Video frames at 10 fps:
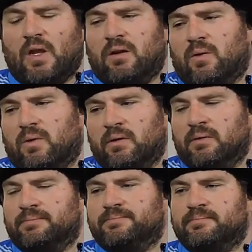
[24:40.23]
or
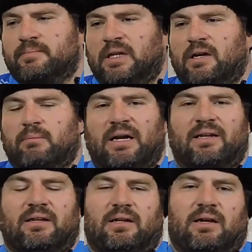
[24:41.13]
I
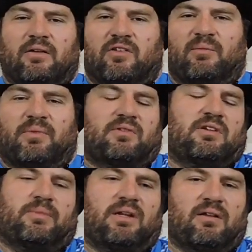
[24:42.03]
might have
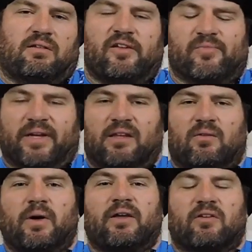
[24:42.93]
something else. Life might get in
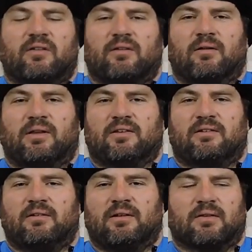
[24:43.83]
the way. So I said, let's
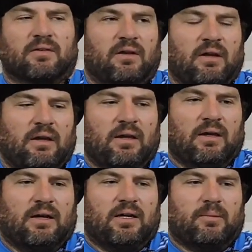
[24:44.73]
do this.
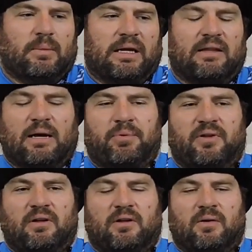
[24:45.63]
I had the
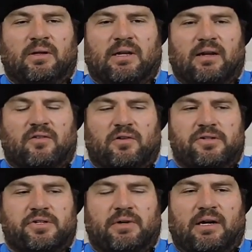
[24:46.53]
opportunity to do it. Kind of
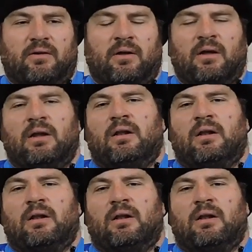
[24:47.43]
searched around.